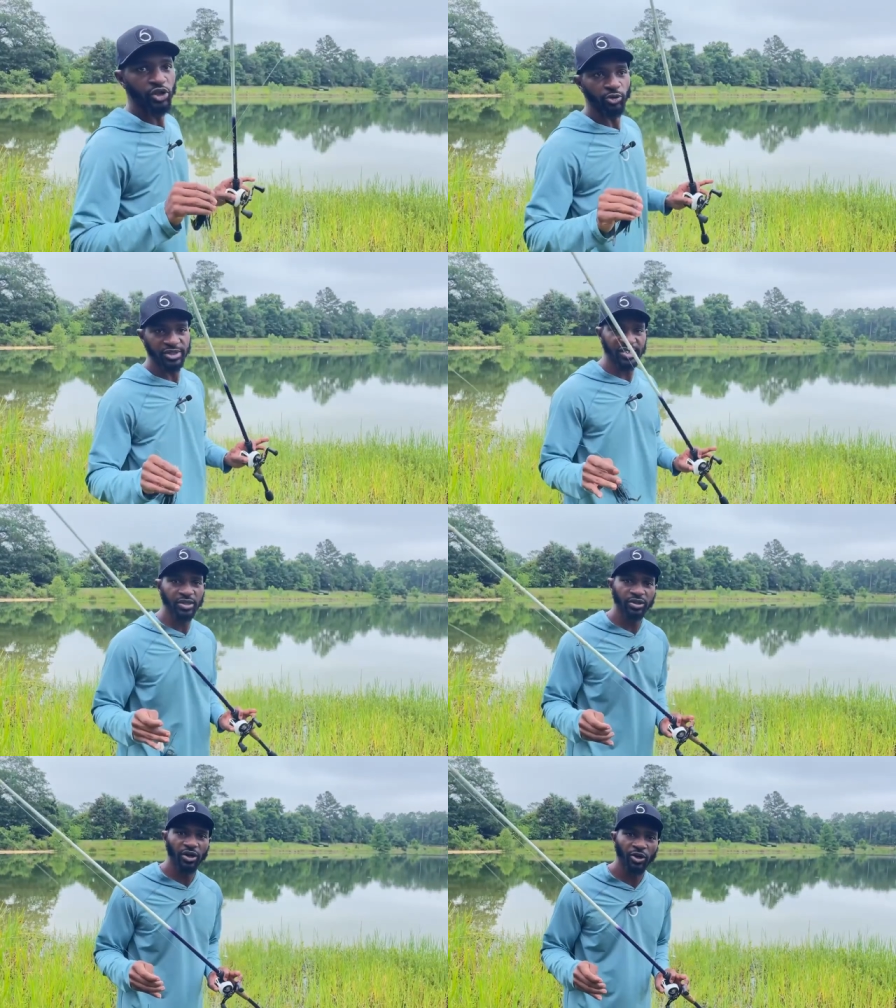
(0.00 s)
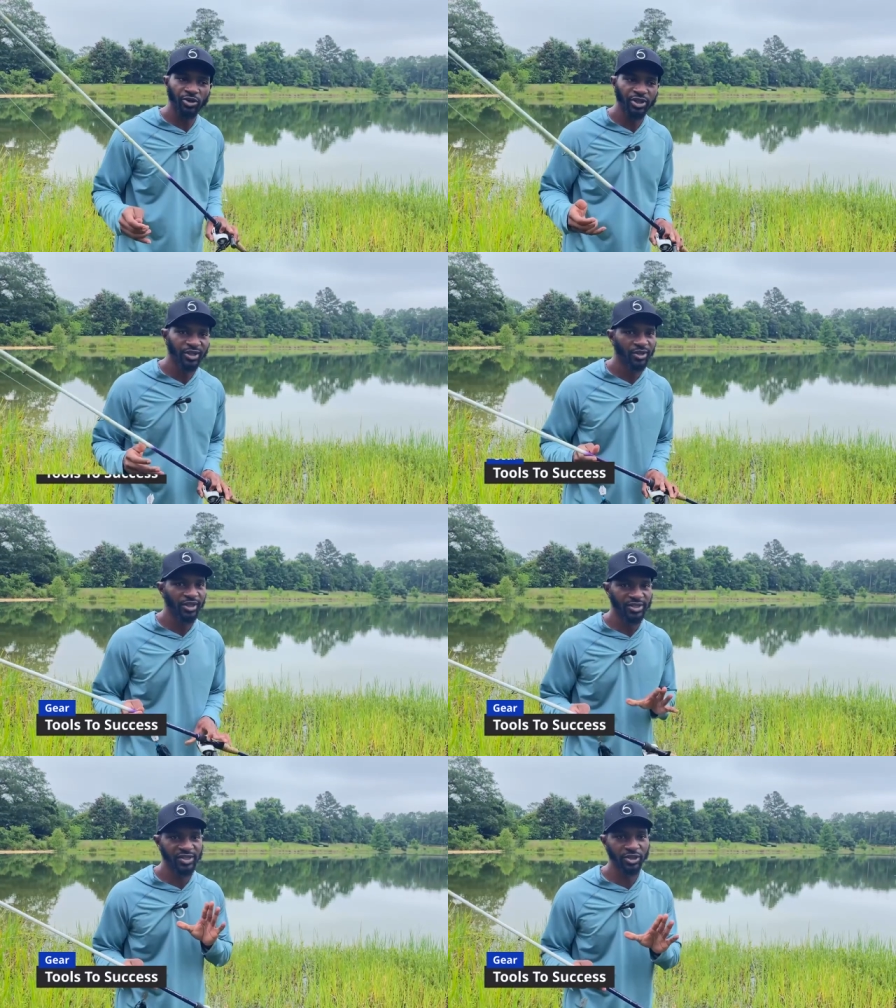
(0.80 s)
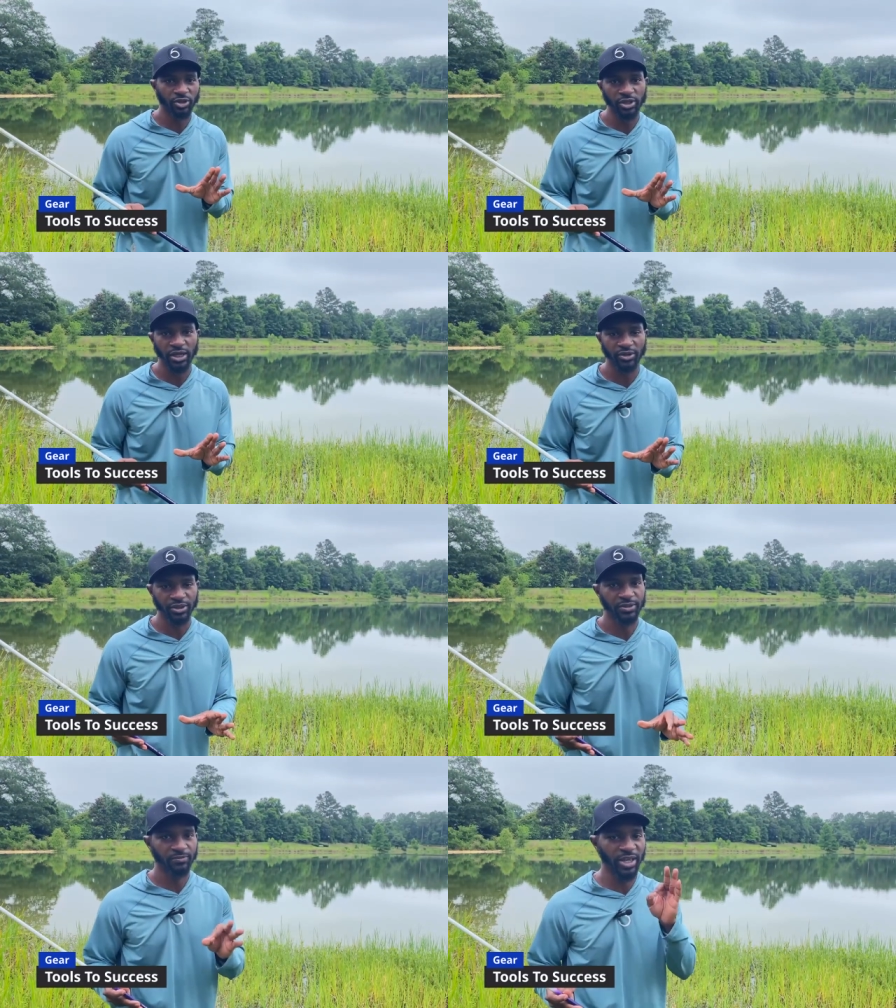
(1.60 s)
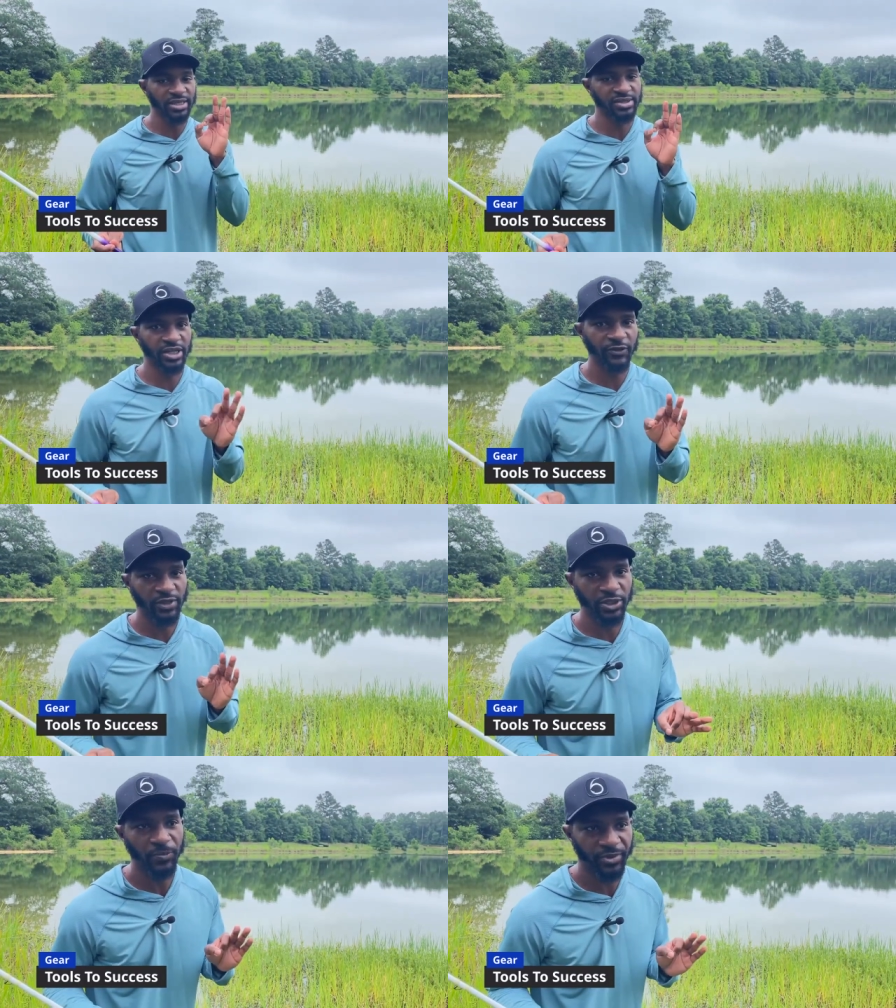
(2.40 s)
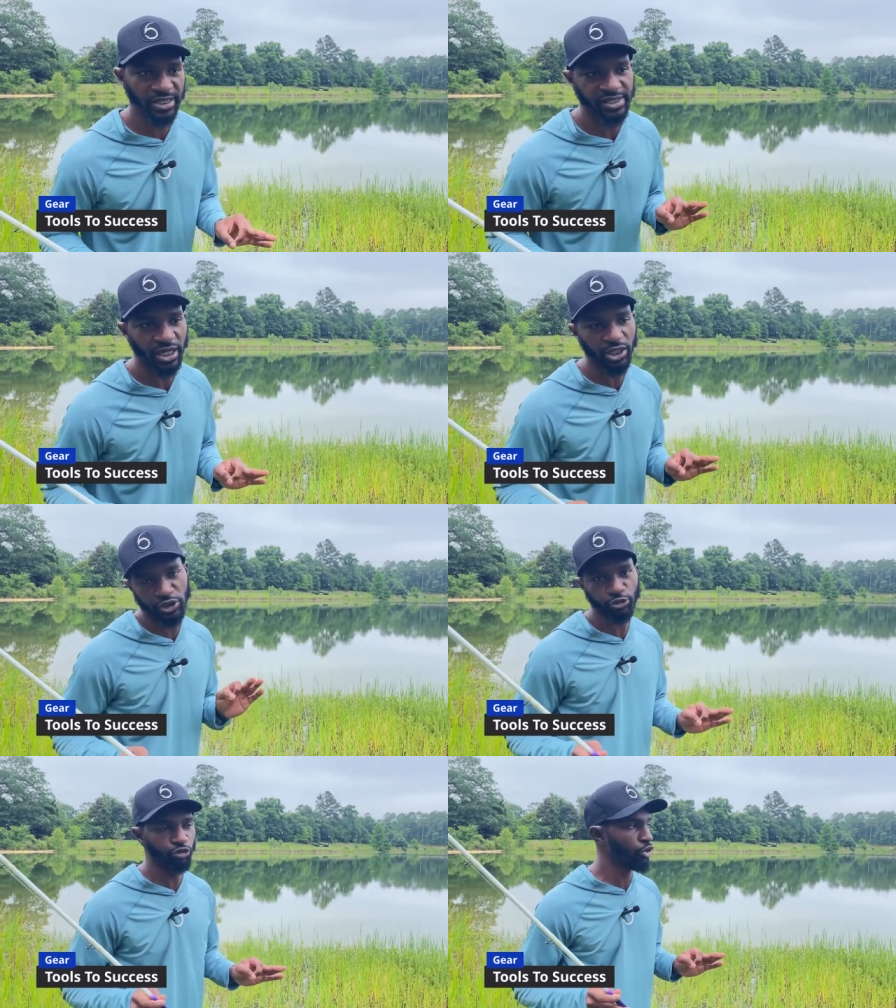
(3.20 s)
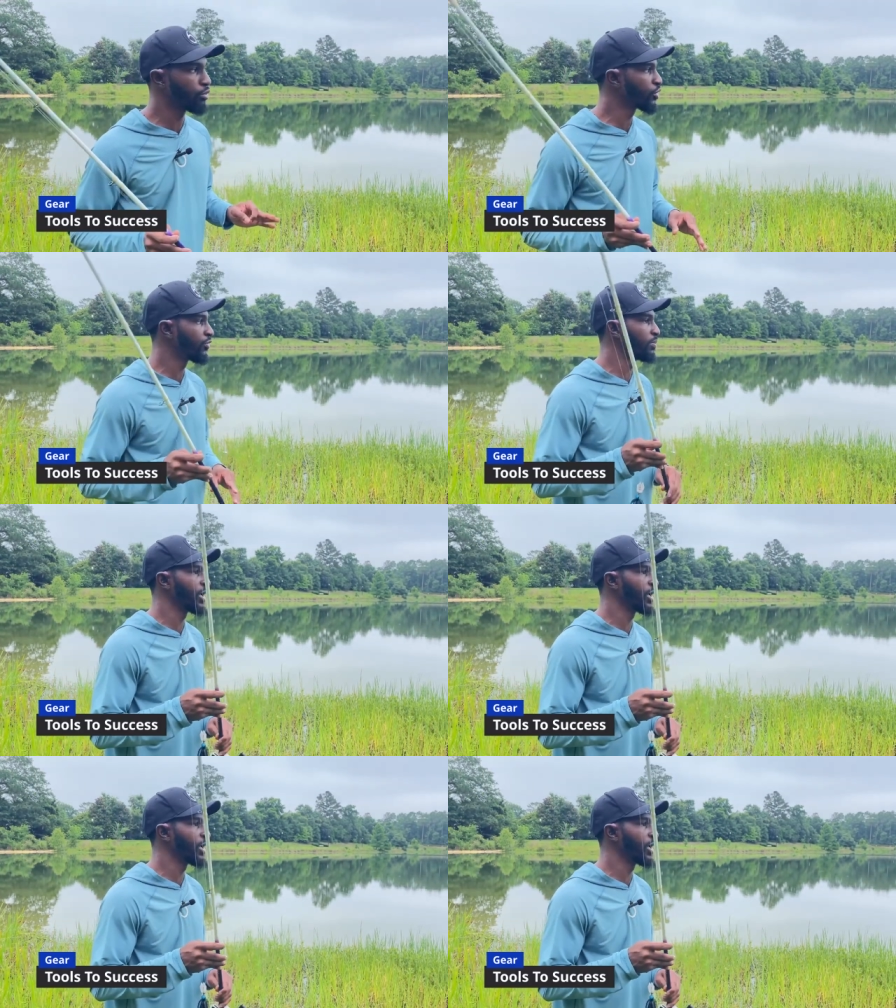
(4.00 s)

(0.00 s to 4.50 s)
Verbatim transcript: So it's still early, it's still cloudy. That's definitely the best time to throw moving